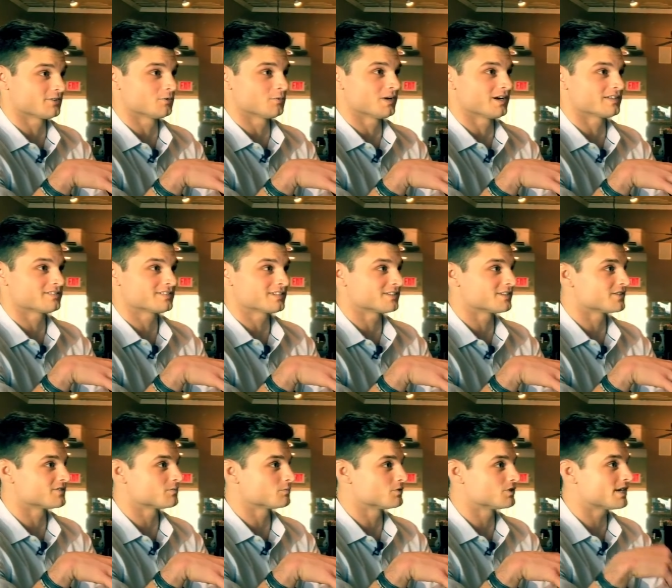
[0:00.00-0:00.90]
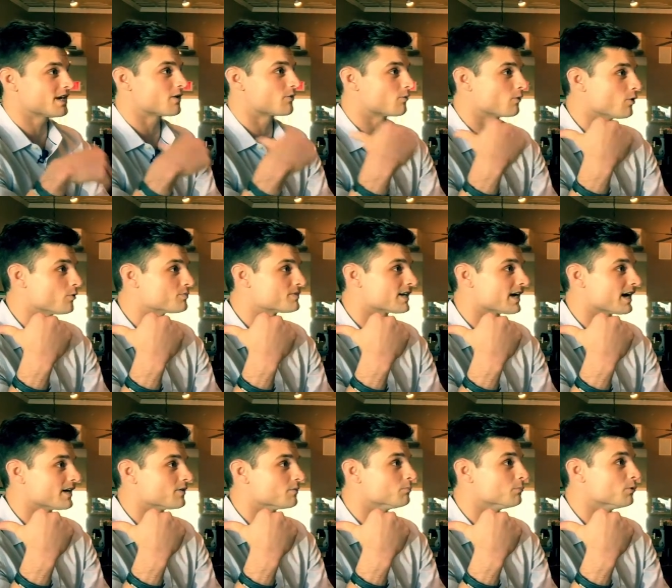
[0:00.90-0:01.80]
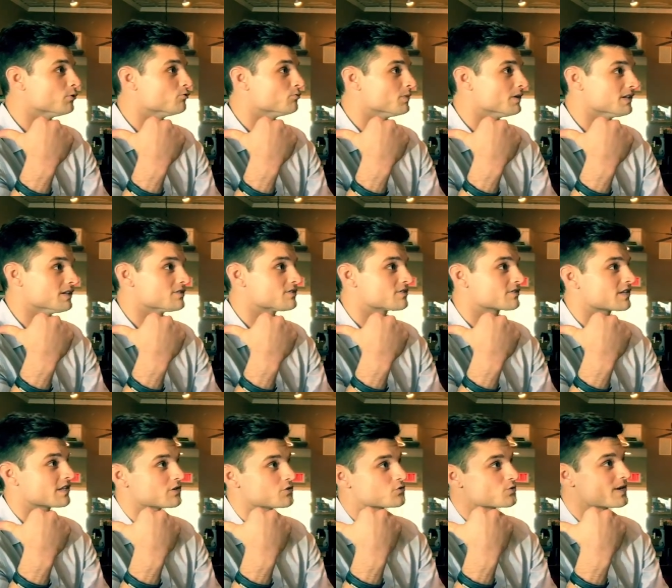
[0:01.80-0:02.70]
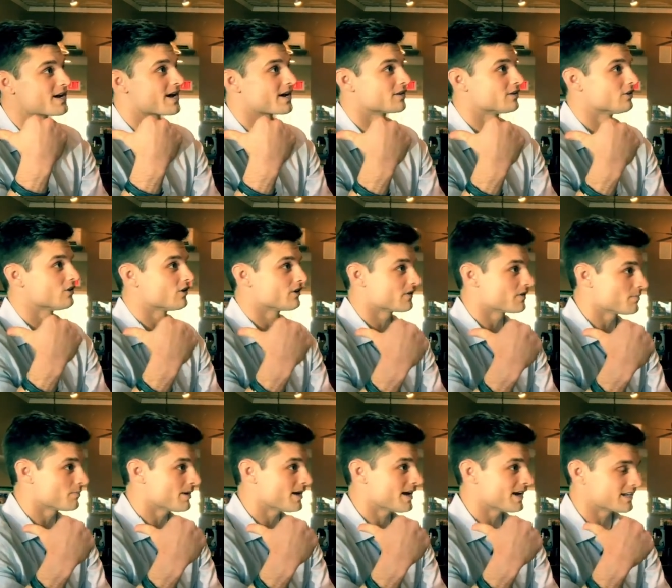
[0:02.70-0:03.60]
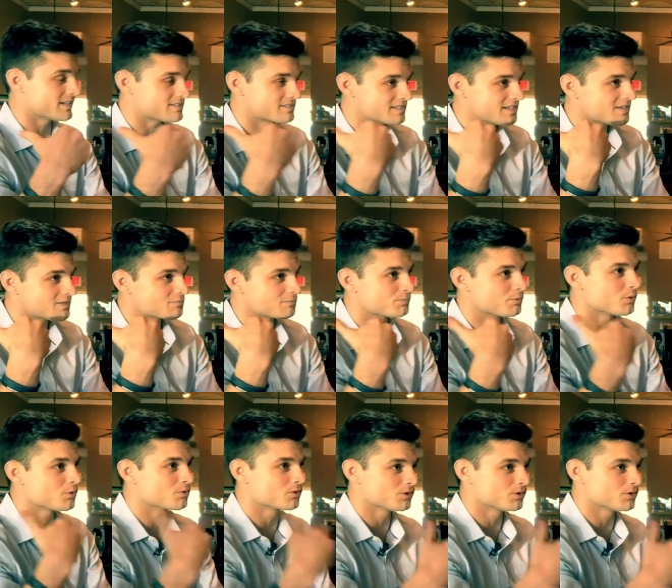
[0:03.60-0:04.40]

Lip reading: but why is it cousin? You got a rope tied to movement that's just kind of dragging along your back. It's getting pulled